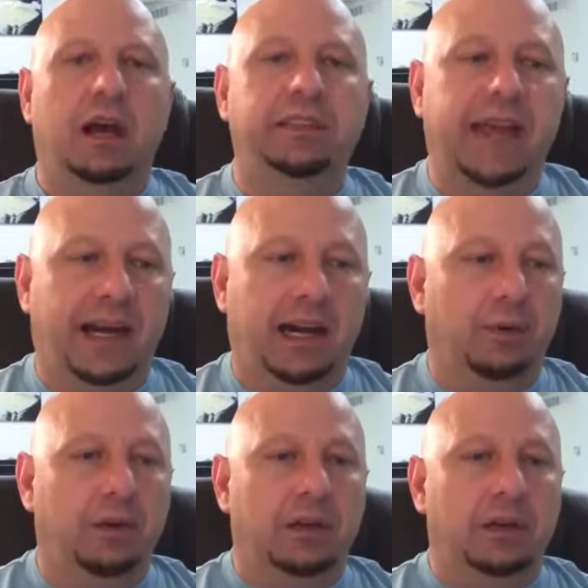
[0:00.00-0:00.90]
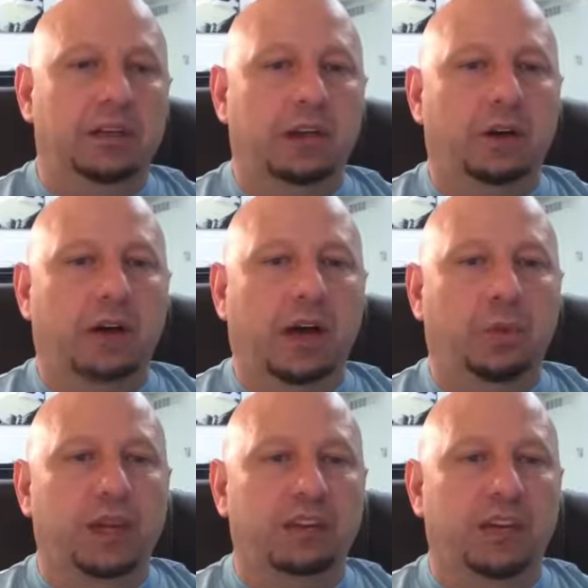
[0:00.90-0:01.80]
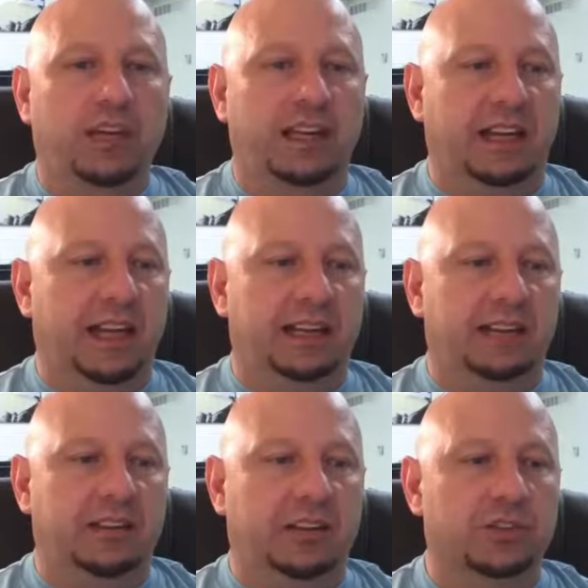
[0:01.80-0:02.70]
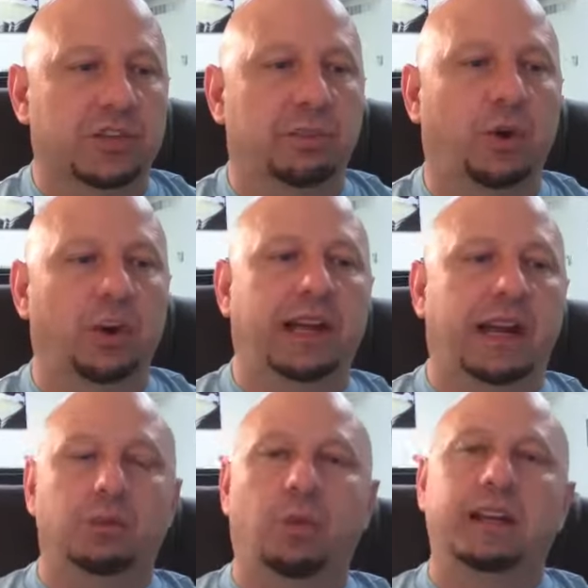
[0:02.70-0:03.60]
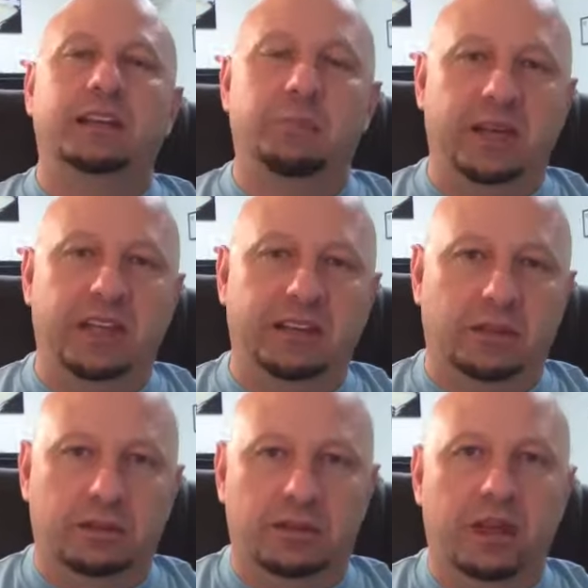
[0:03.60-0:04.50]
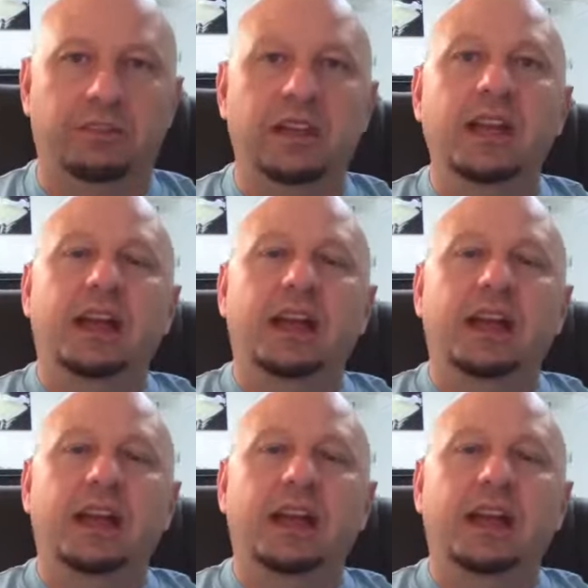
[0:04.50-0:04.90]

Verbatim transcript: Now, you know, are we looking at it? There's a point on wanting to be there in love.